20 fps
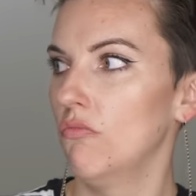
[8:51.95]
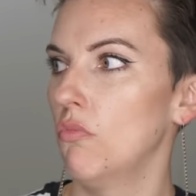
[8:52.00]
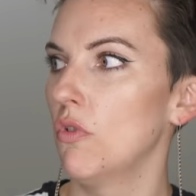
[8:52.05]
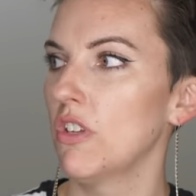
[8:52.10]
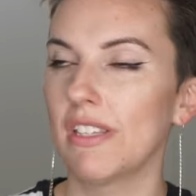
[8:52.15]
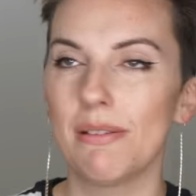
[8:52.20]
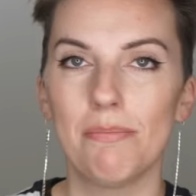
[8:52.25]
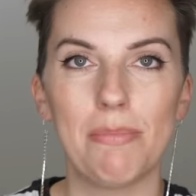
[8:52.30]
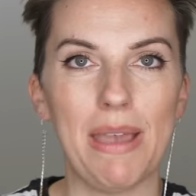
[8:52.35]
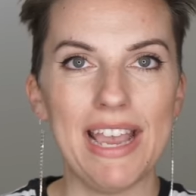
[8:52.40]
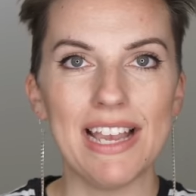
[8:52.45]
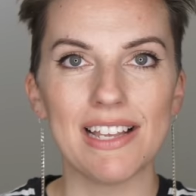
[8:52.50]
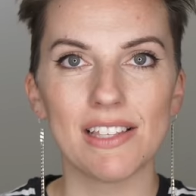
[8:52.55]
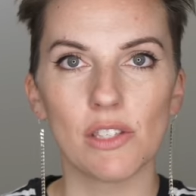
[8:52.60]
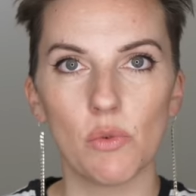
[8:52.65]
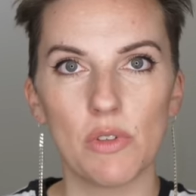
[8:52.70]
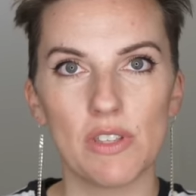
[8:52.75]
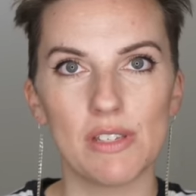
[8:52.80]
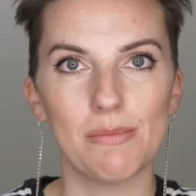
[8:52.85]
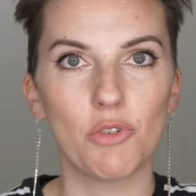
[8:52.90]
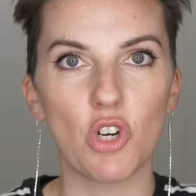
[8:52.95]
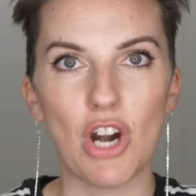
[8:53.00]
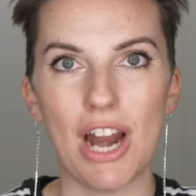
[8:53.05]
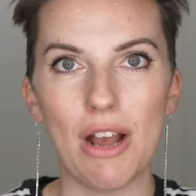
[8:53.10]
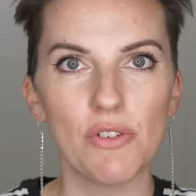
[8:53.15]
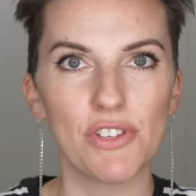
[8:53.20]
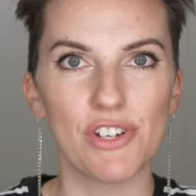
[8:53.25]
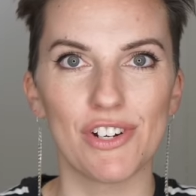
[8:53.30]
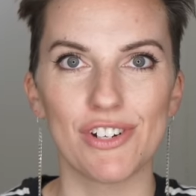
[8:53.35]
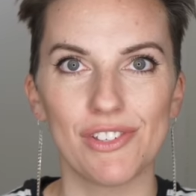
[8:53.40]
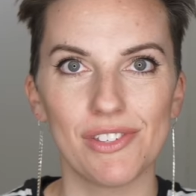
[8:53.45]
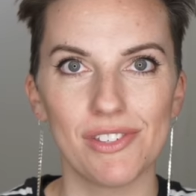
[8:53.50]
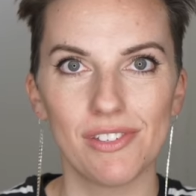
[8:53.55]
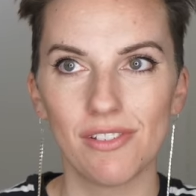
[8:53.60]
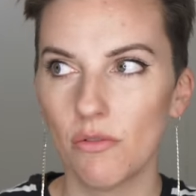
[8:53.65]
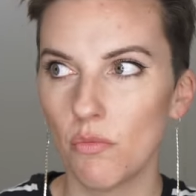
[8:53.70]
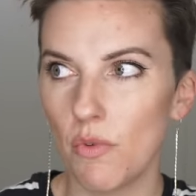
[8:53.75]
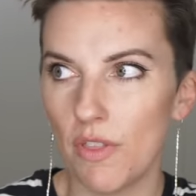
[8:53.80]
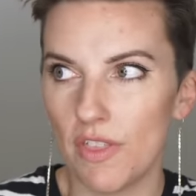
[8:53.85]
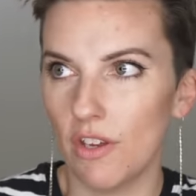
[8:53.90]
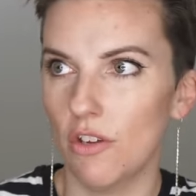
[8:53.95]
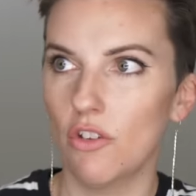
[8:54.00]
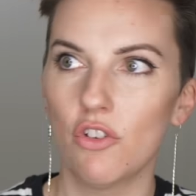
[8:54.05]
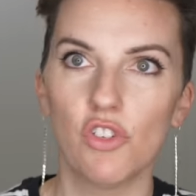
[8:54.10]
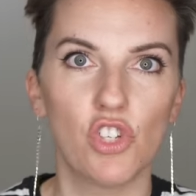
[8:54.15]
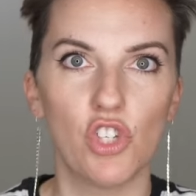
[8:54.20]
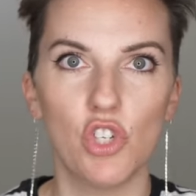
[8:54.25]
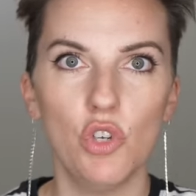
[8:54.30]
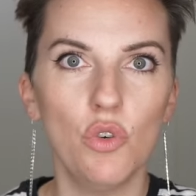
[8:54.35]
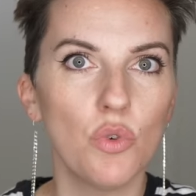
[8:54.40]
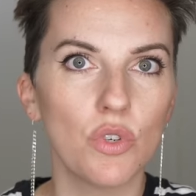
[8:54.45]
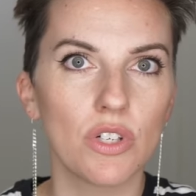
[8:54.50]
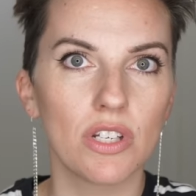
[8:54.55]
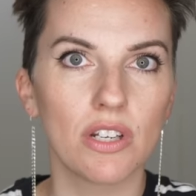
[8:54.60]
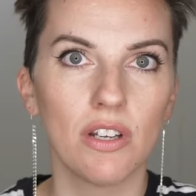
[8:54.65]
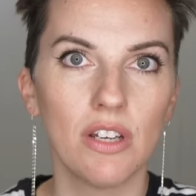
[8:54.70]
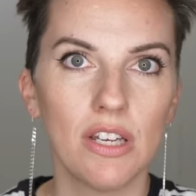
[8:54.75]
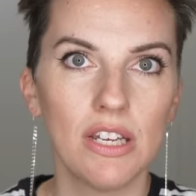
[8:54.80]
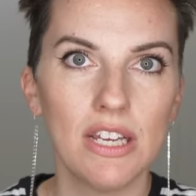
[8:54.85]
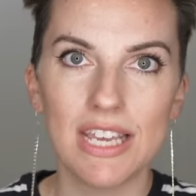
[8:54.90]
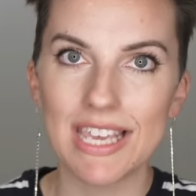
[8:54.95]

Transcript: with some pants, with some trousers, with a suit.